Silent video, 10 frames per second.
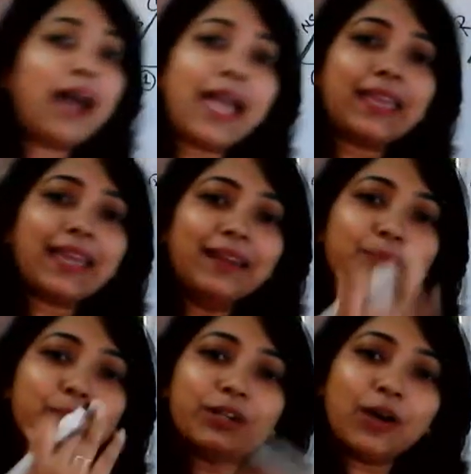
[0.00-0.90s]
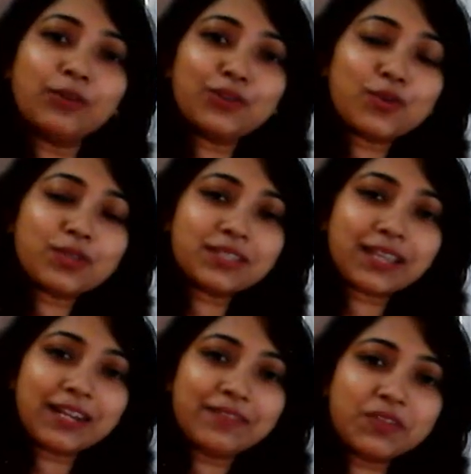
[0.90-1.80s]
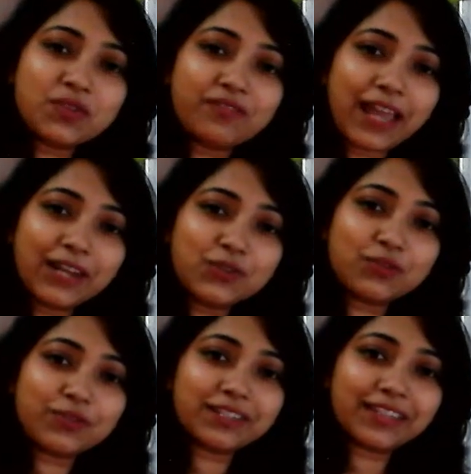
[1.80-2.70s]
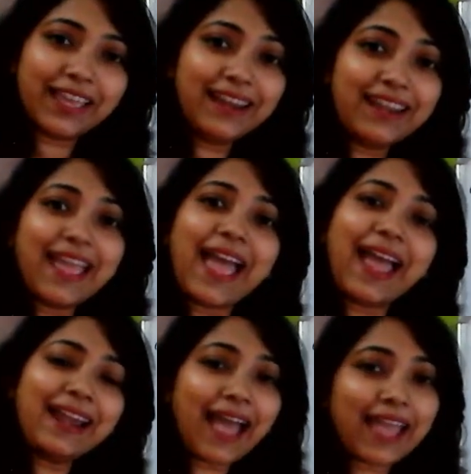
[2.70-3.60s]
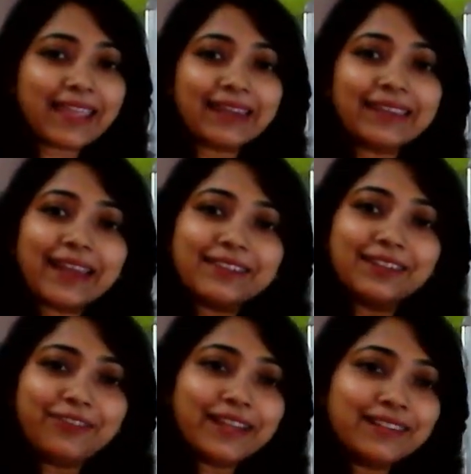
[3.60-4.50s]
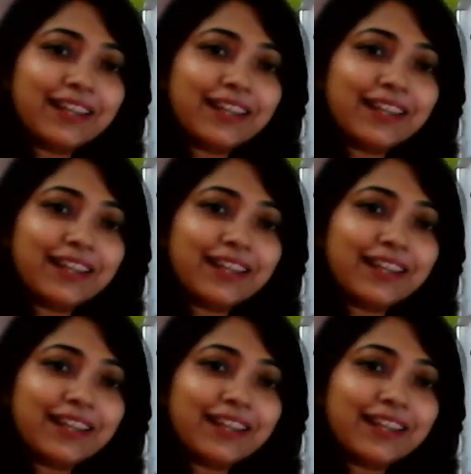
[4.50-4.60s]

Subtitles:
I can put down those individual values over there and I can get the final